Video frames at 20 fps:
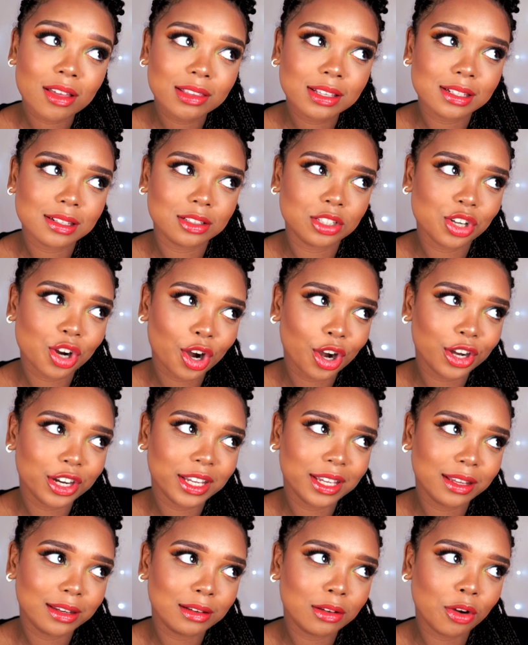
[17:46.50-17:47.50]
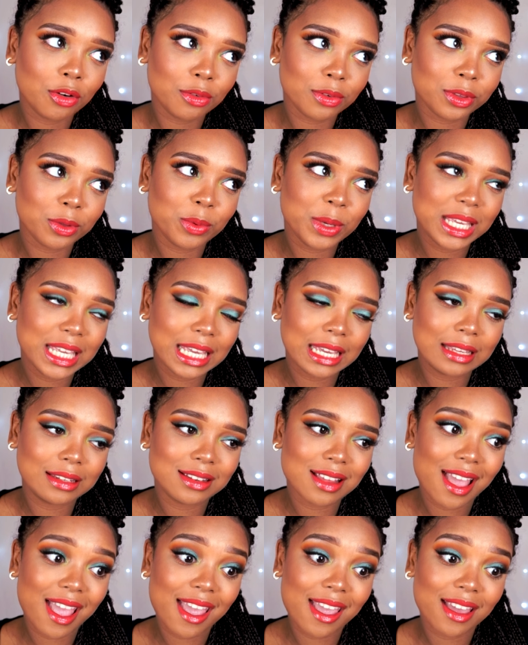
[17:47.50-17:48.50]
these at Target over the
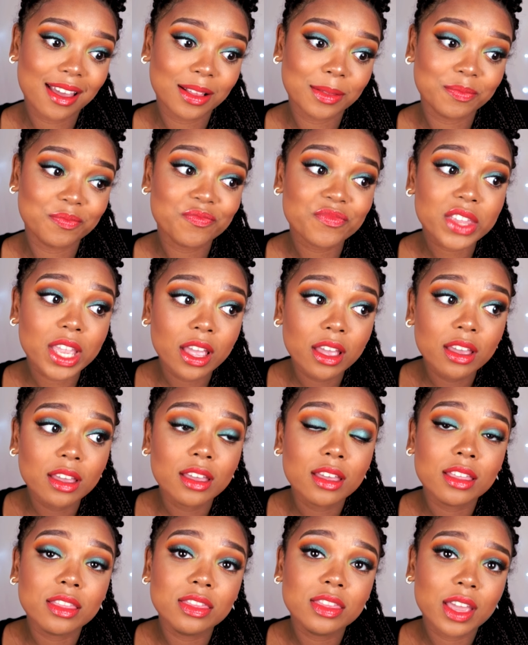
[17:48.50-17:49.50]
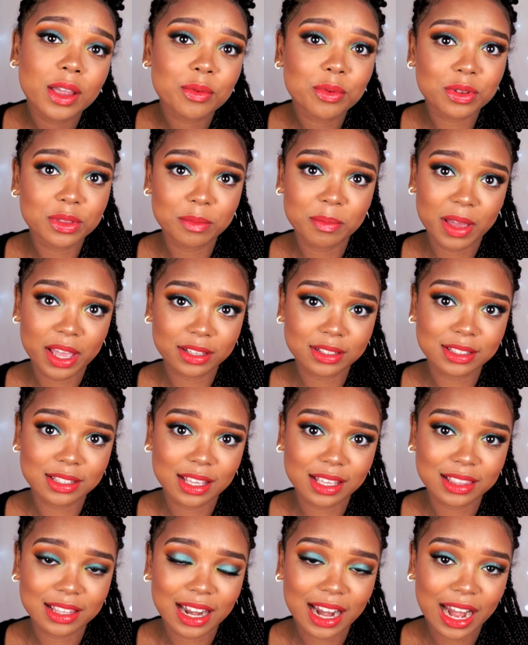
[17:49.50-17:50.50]
weekend and they were the best
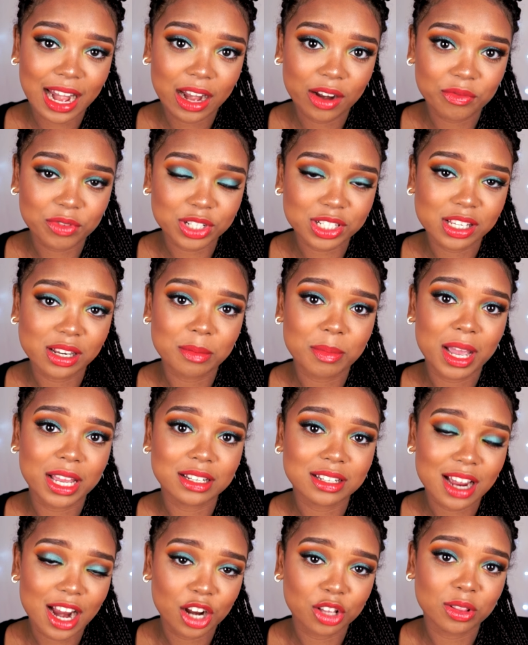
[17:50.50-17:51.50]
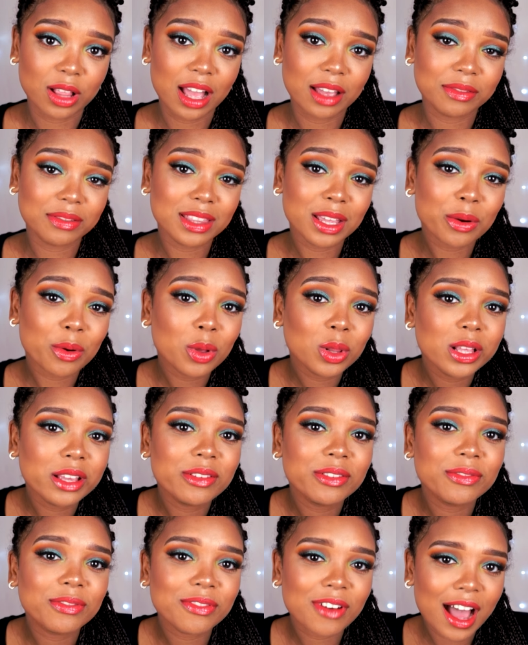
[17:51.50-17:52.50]
thing that I had ever seen in my entire life, and they were only
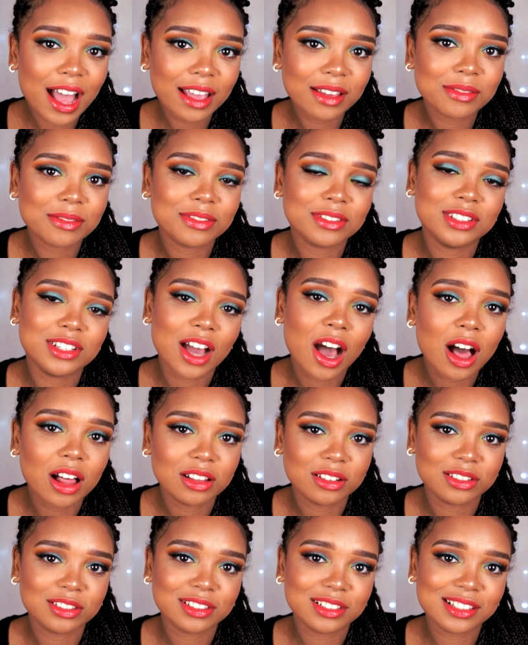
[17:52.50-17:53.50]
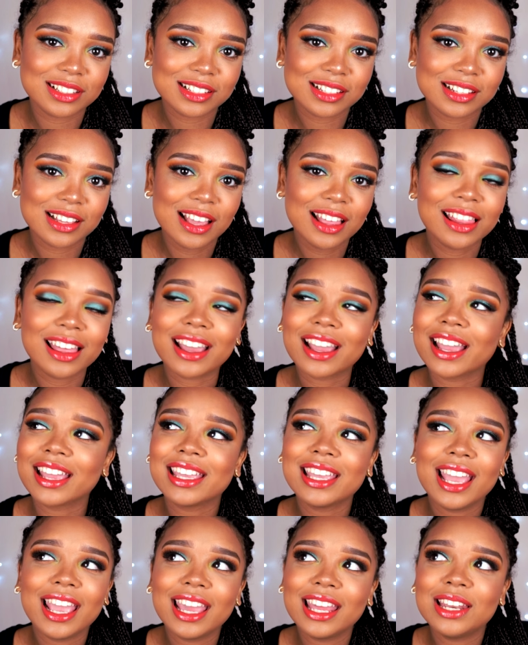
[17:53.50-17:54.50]
$5. Like, I
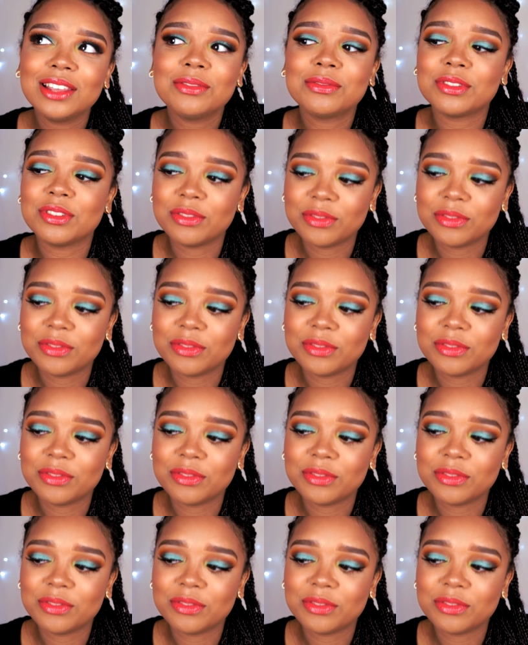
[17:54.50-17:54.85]
can't even